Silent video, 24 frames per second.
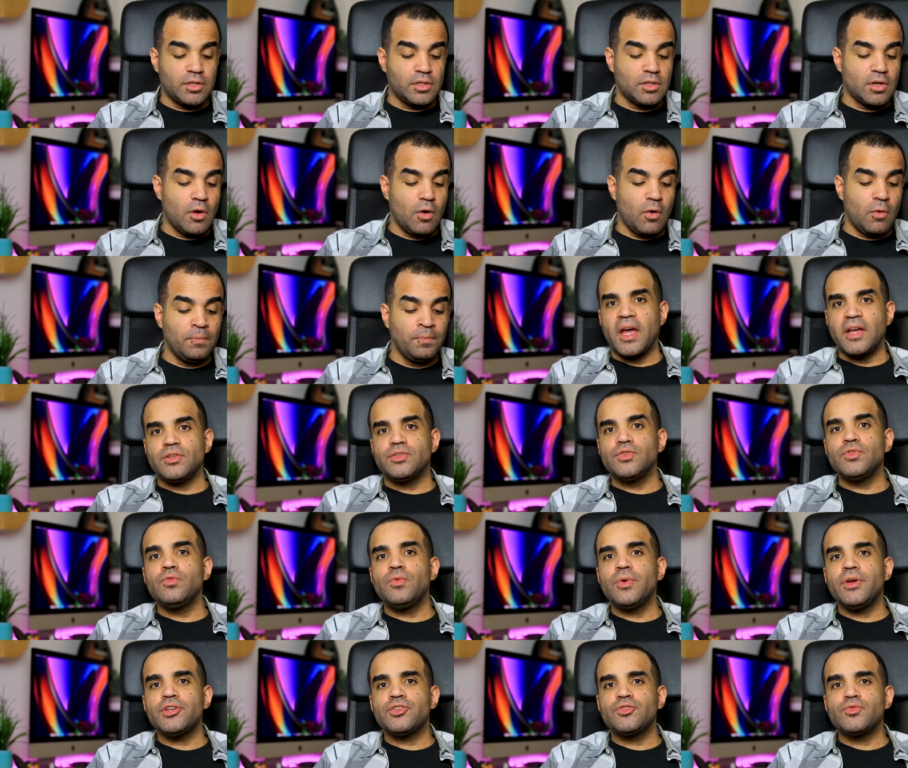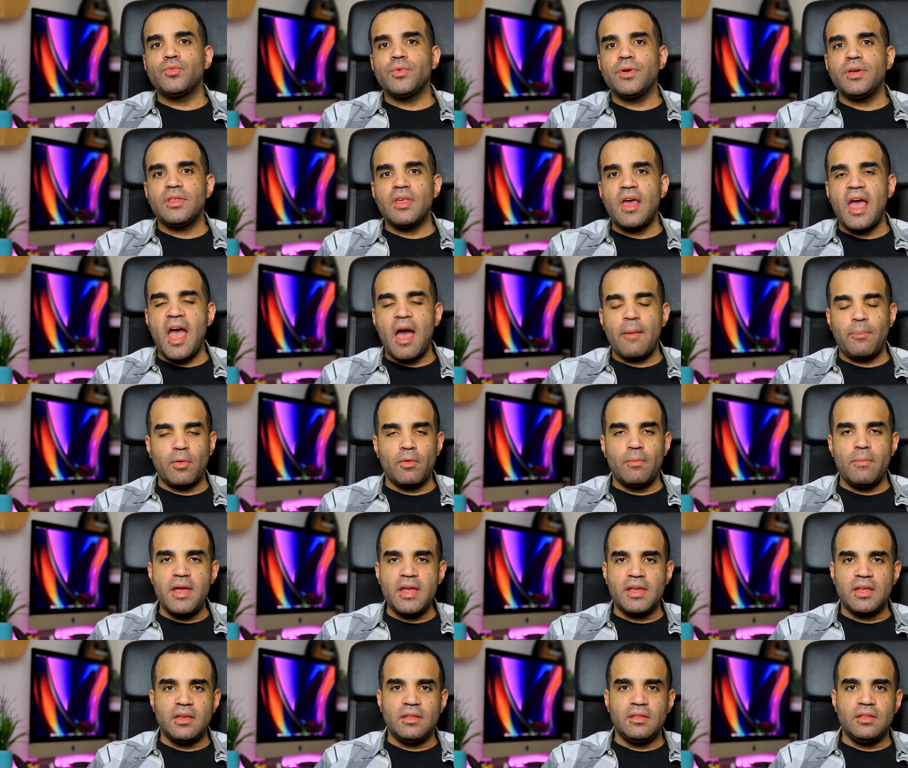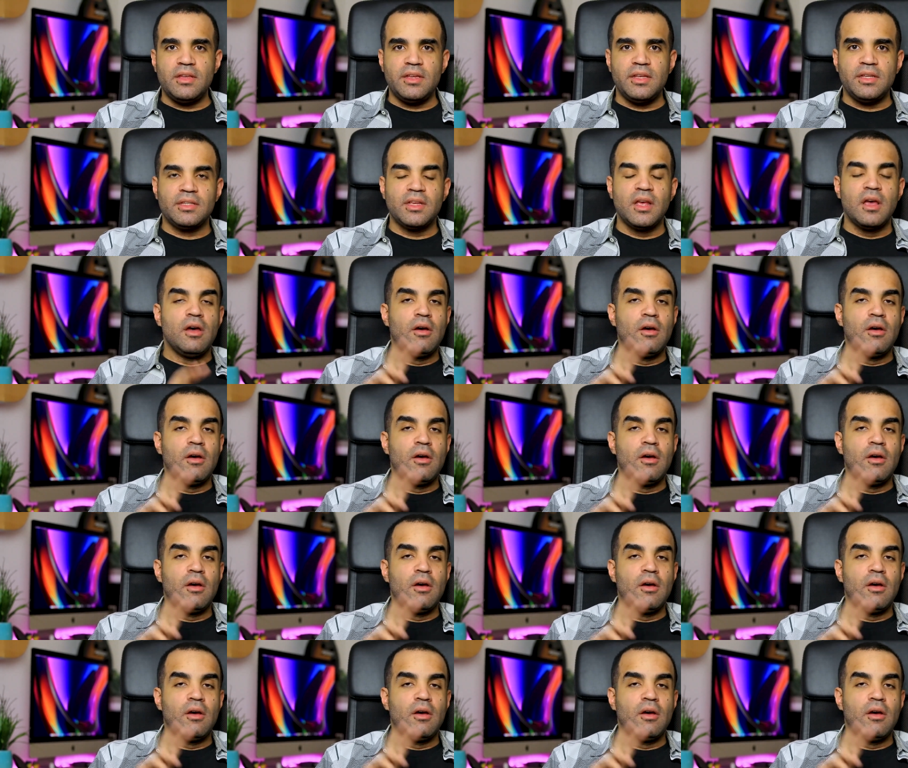So I do wish, with Apple making these